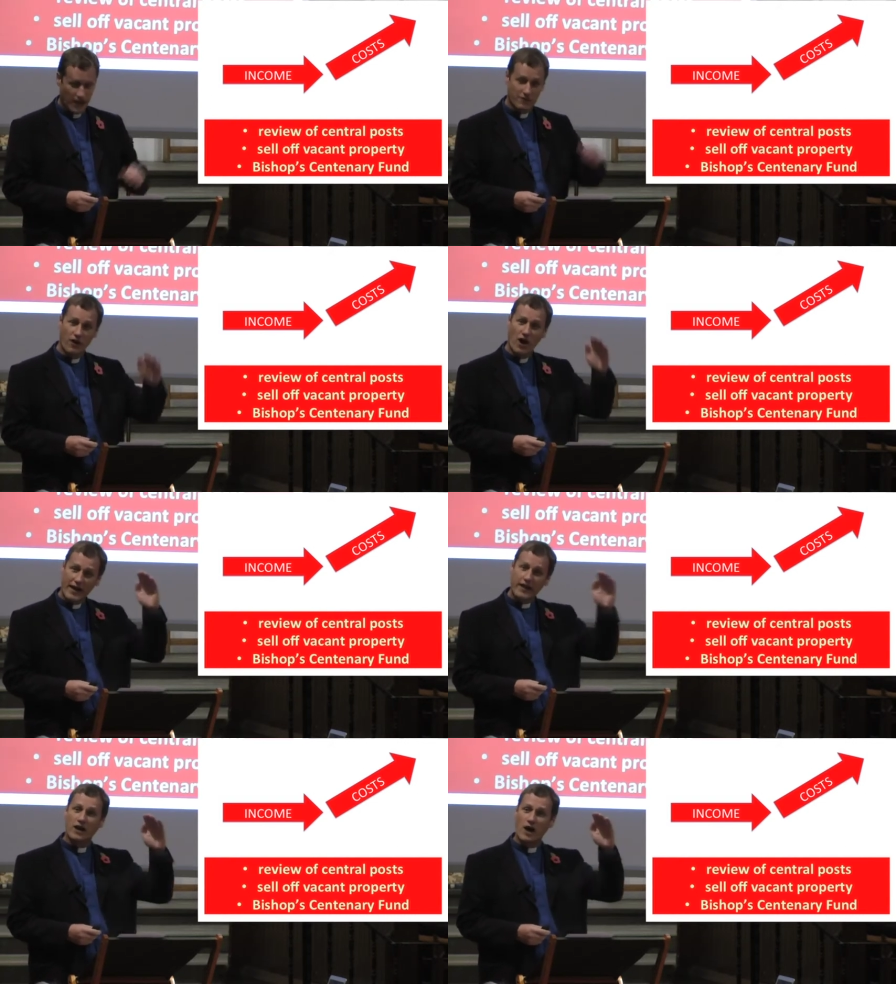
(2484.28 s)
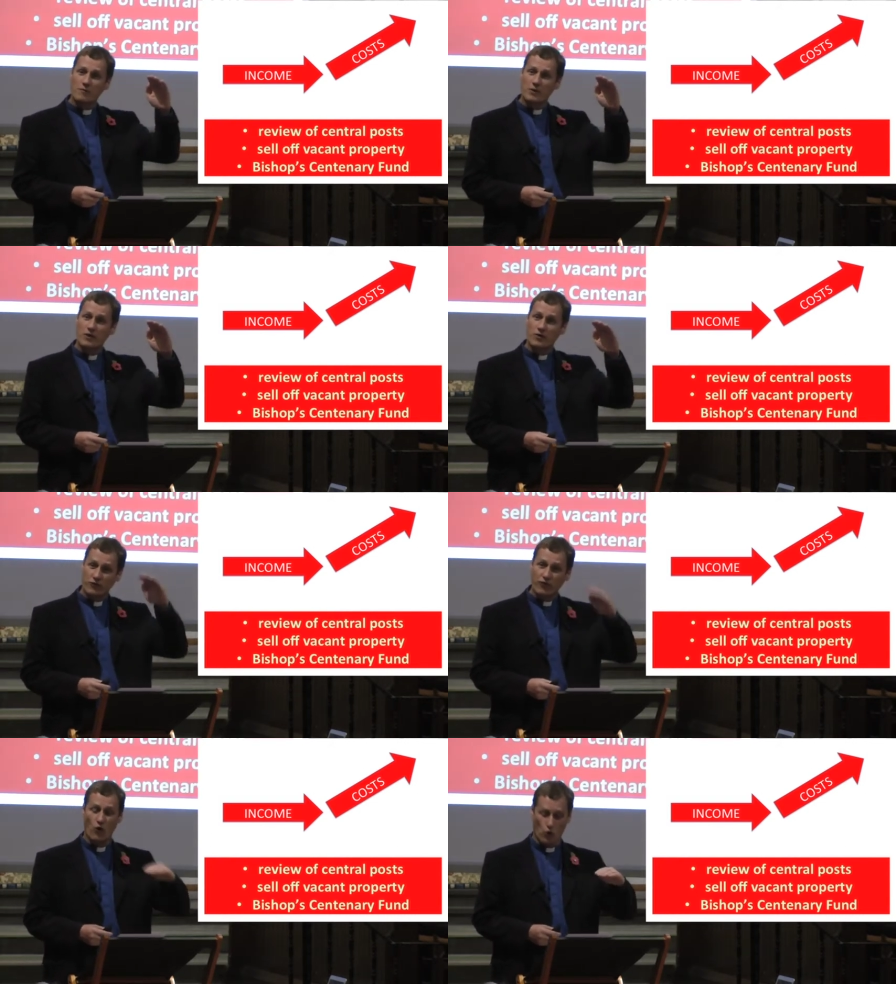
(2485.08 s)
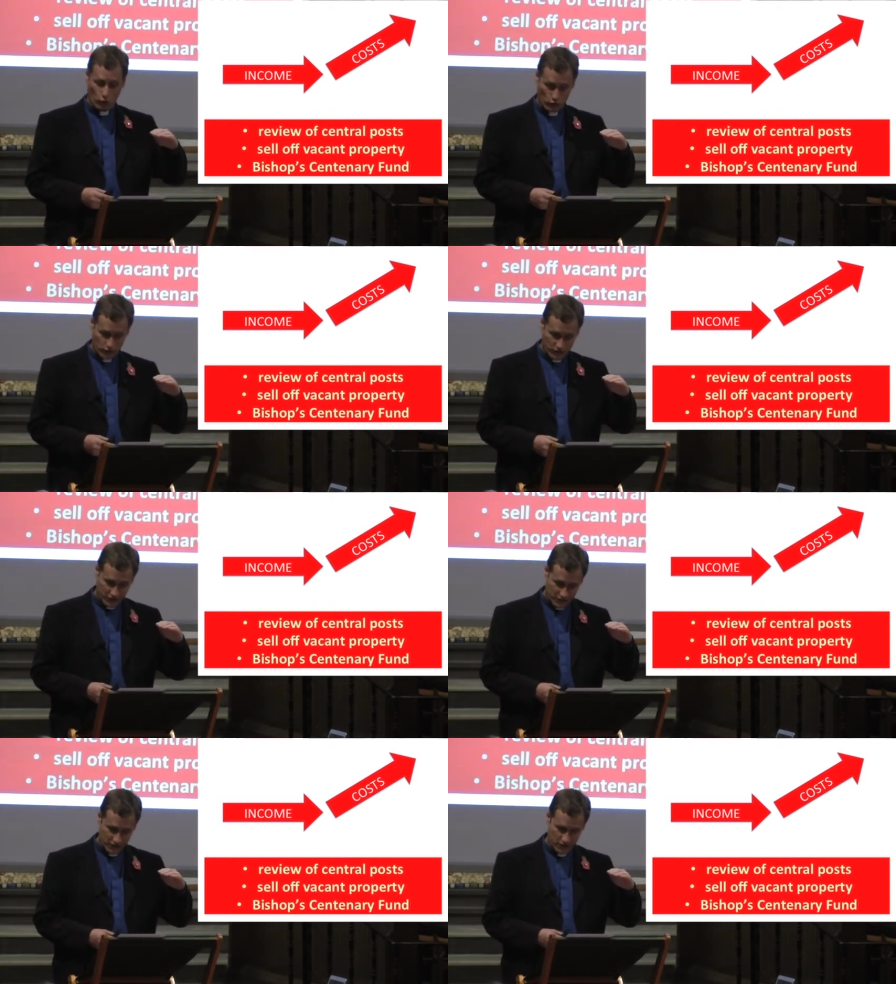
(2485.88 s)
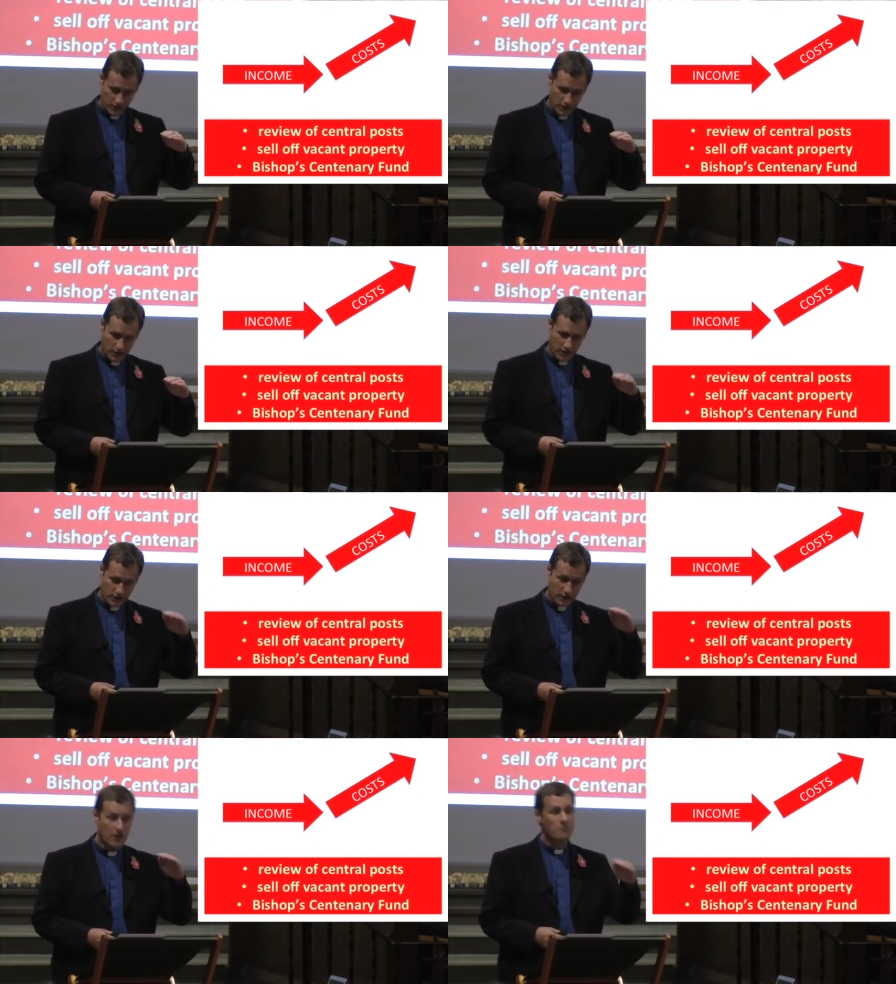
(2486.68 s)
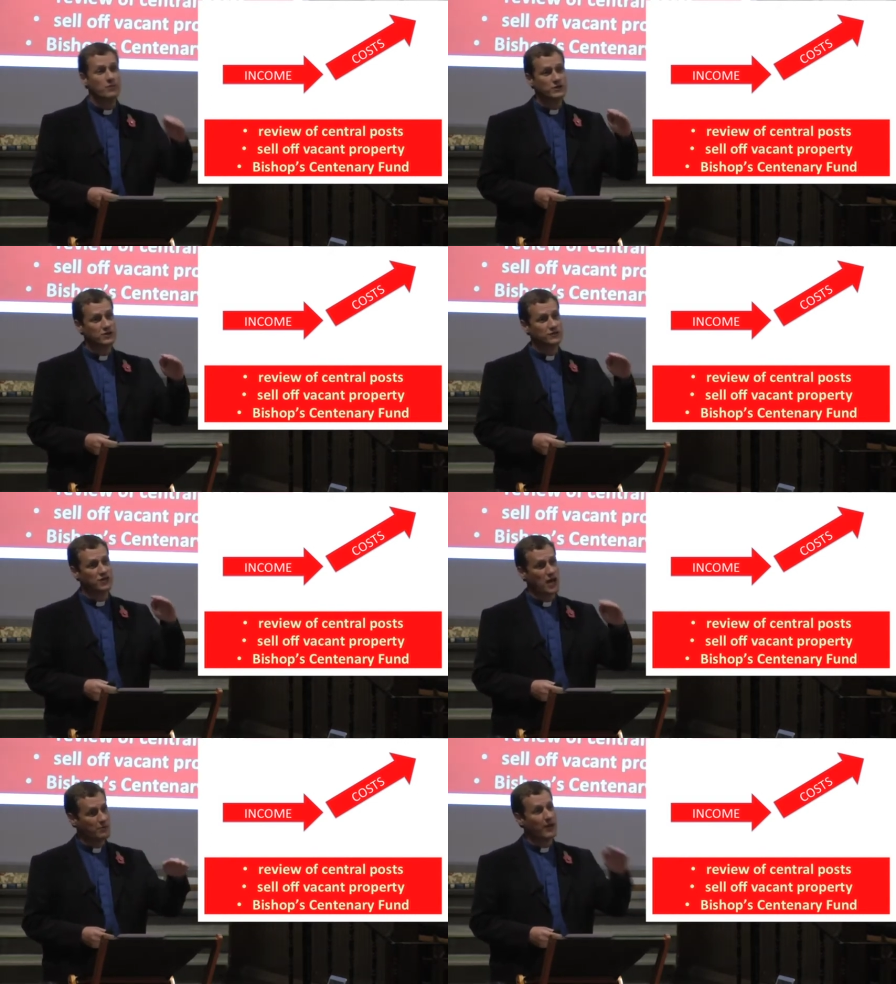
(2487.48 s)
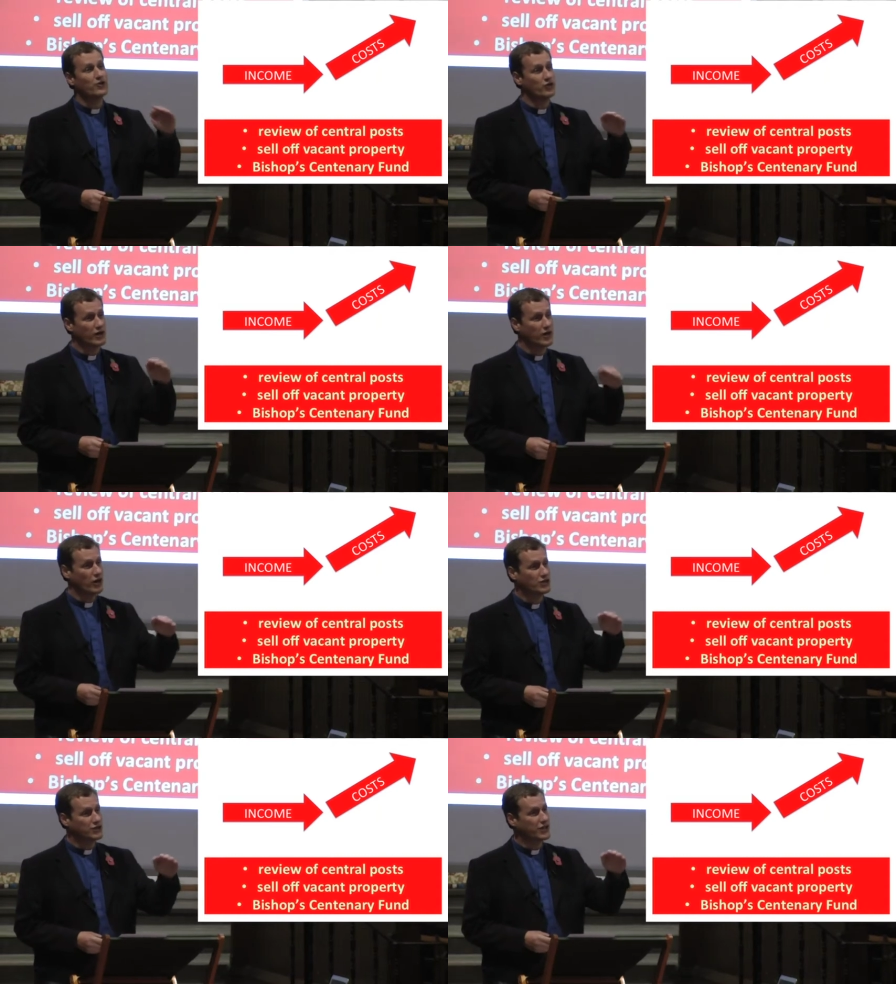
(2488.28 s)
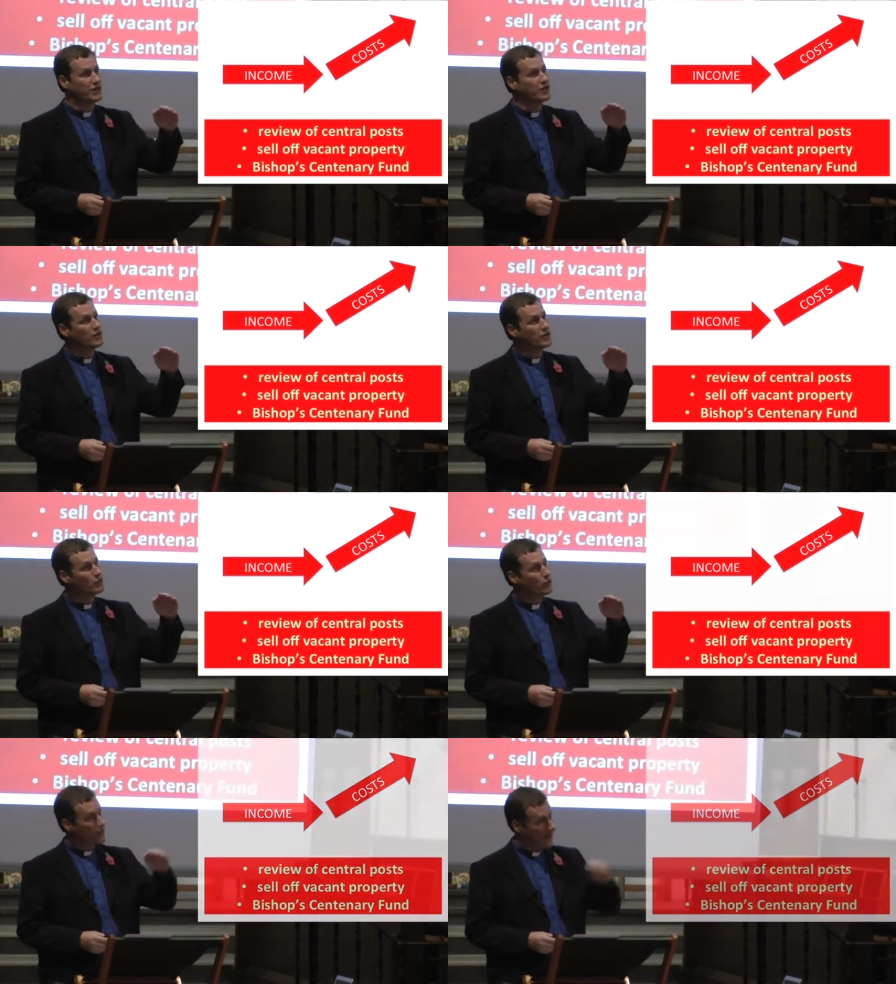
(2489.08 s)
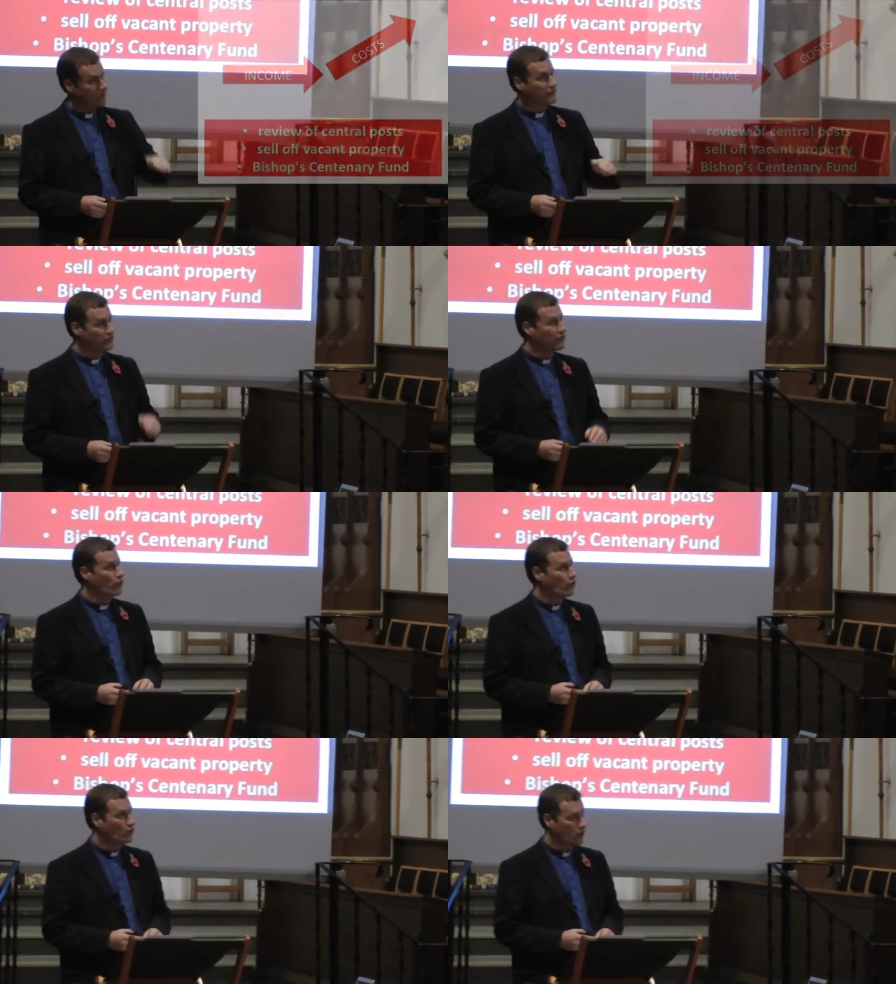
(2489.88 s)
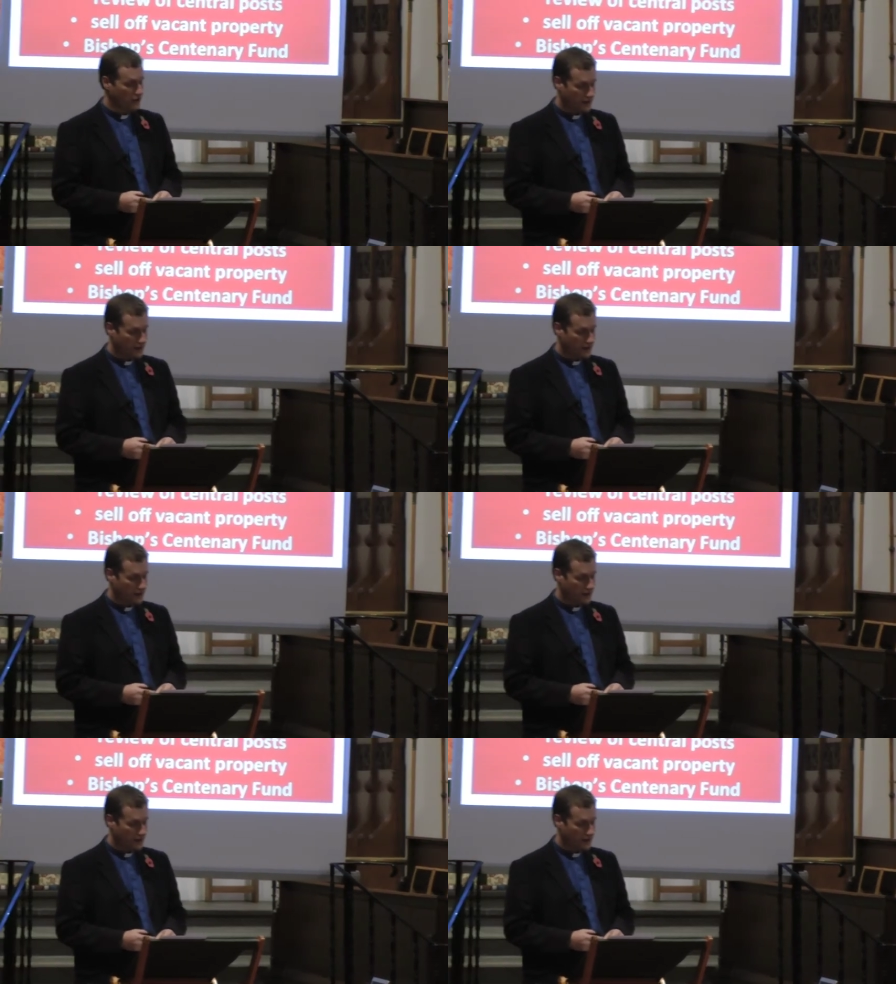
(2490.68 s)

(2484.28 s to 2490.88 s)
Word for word: If our income falls, the numbers of stipendiary clergy will have to fall